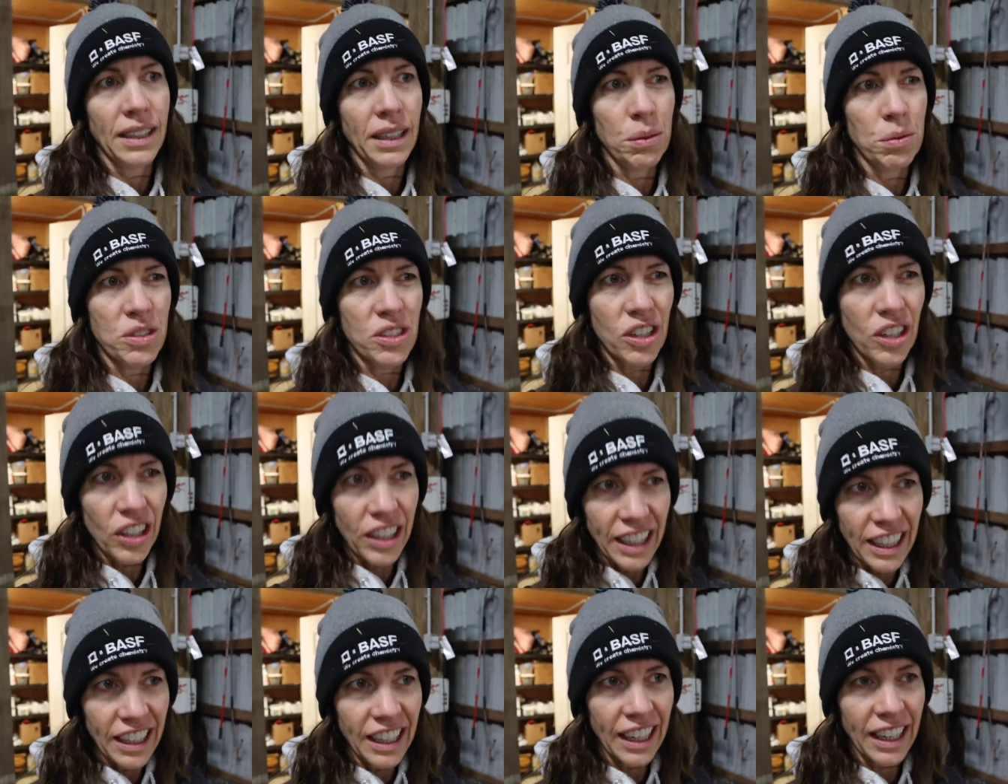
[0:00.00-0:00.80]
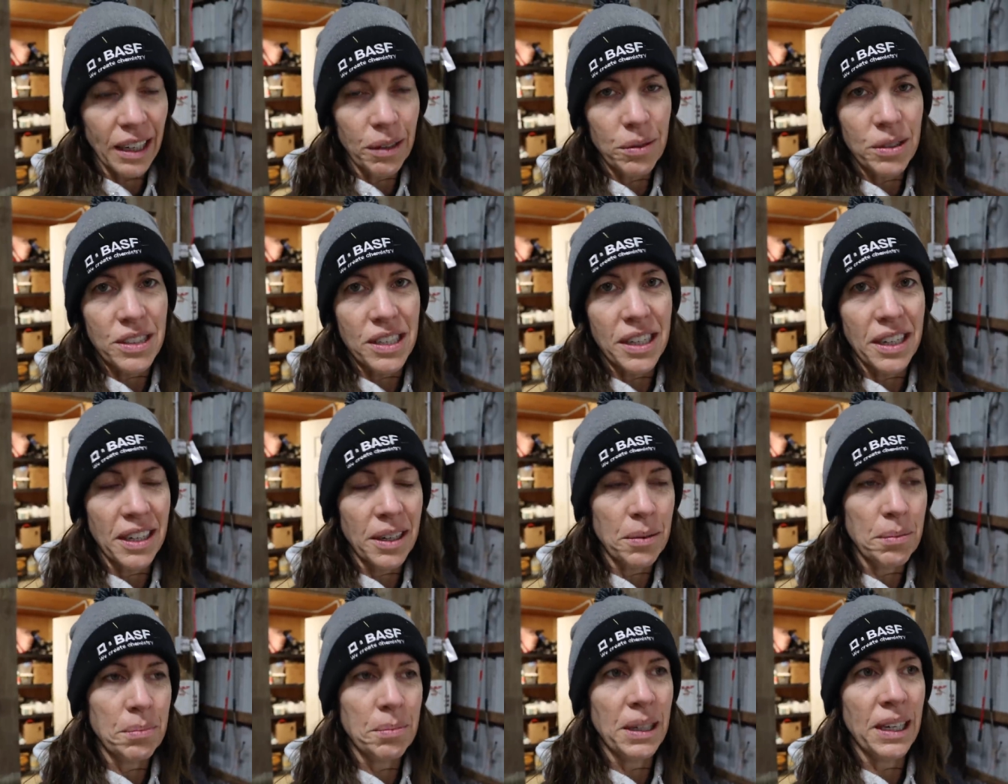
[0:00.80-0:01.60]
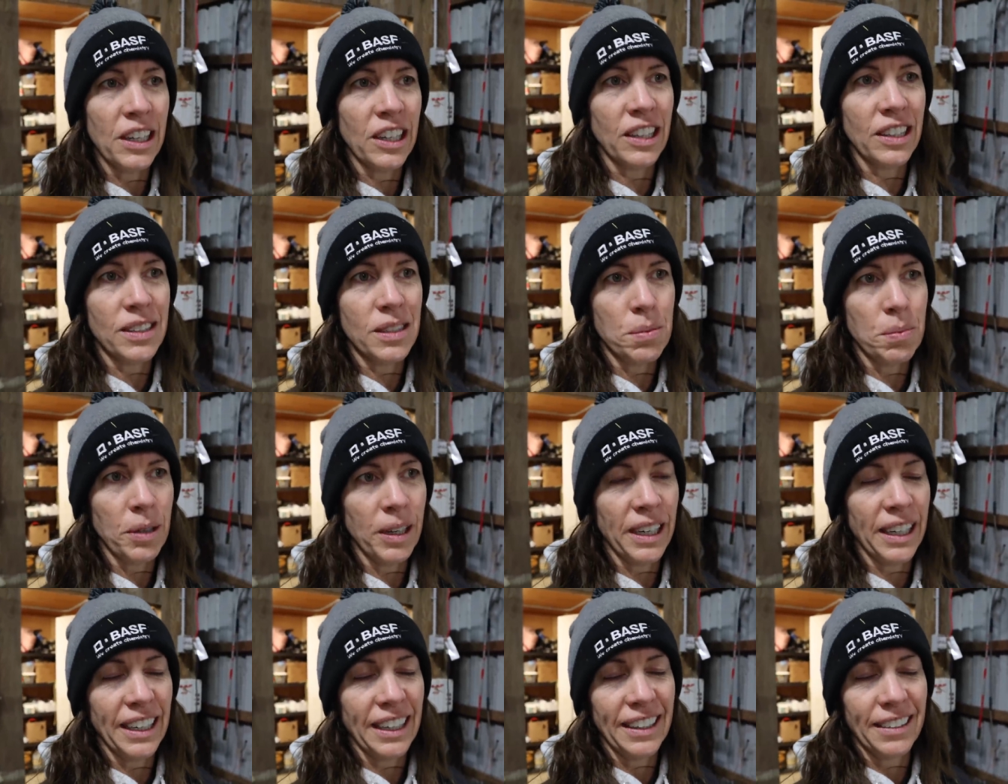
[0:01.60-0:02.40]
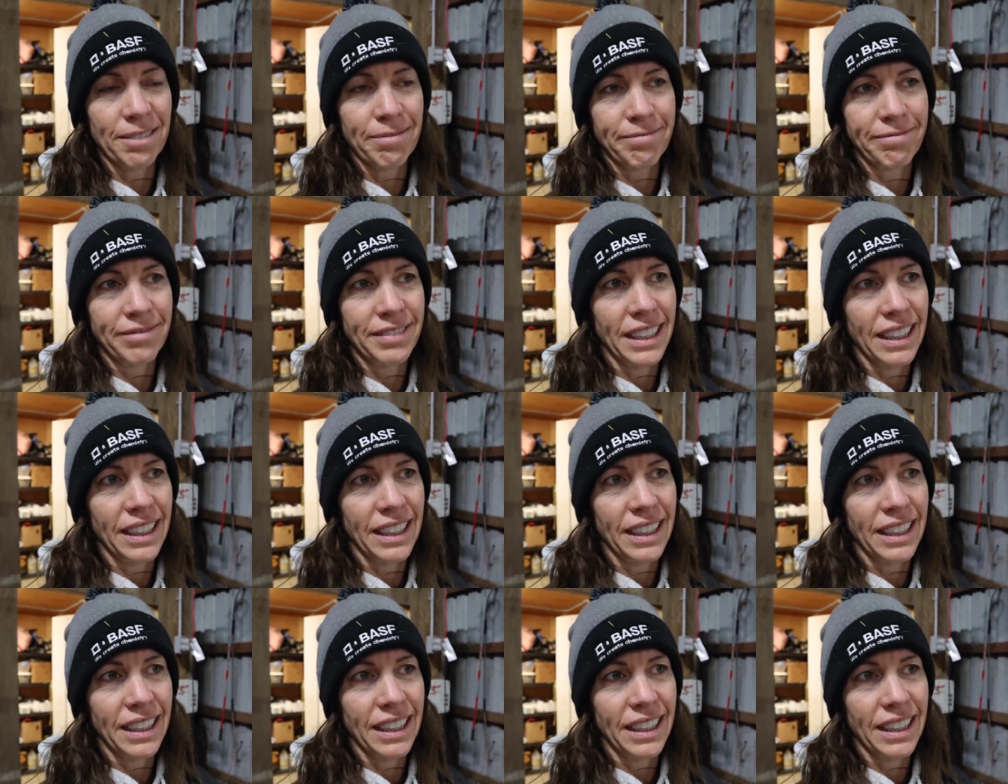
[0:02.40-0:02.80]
it was looking like it was gonna be a good spring, and